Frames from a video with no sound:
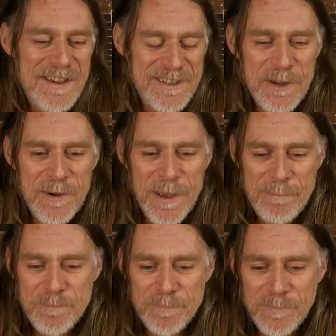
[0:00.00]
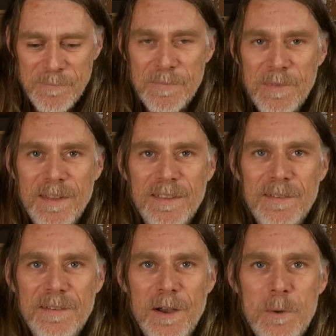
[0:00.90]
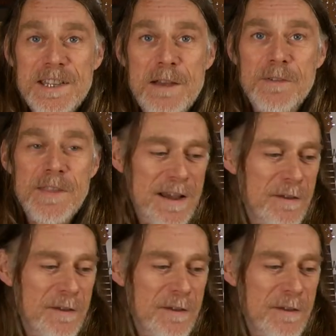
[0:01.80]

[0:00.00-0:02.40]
So how many times? I wasn't having that.